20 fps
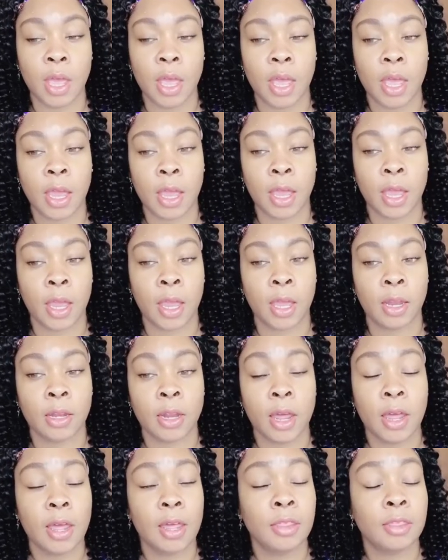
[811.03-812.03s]
And
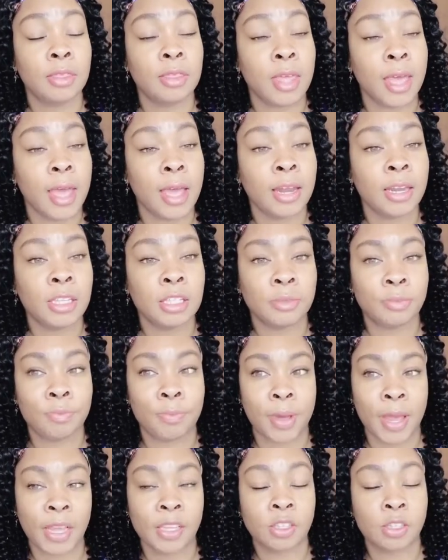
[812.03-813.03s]
that is
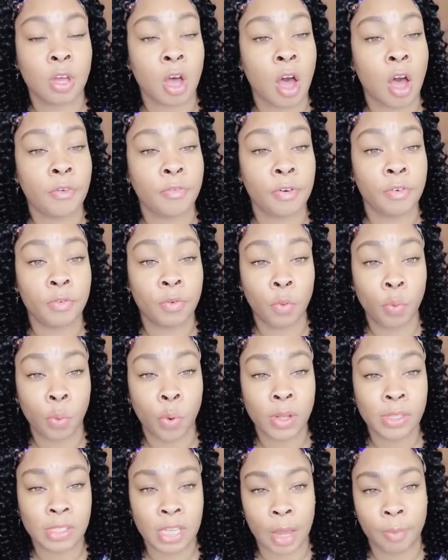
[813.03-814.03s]
based off of
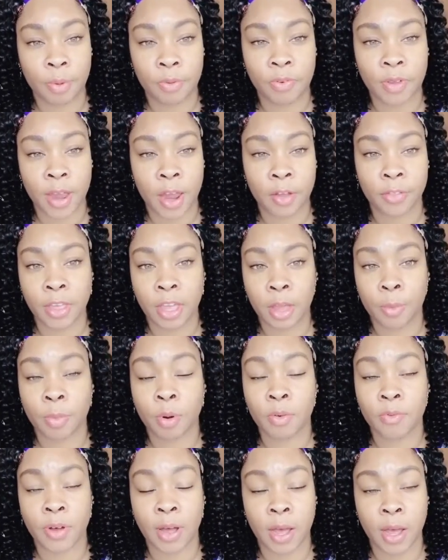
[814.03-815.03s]
what type of care they can
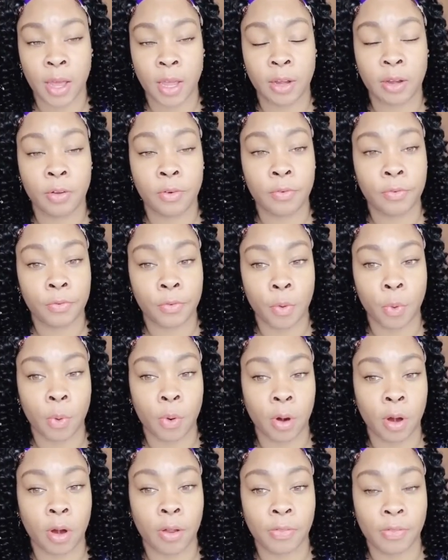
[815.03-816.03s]
provide
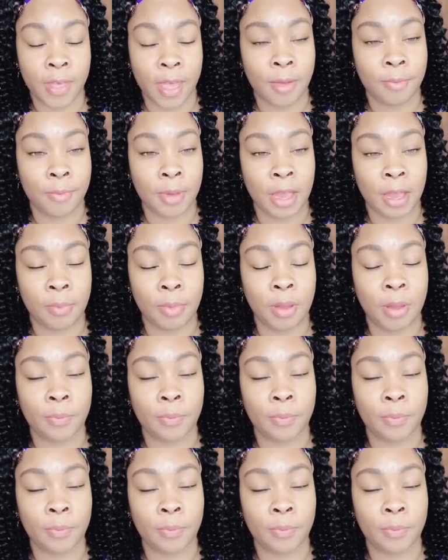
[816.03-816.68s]
for that baby.